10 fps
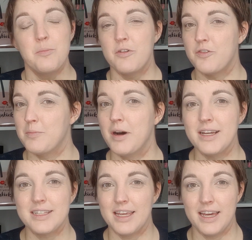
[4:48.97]
But for
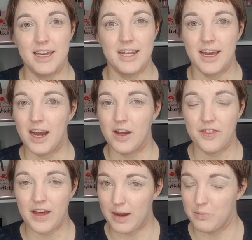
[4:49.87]
my skin,
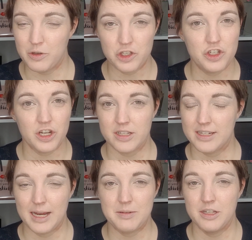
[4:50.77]
that was just
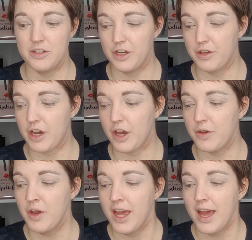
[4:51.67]
an absolute no-go.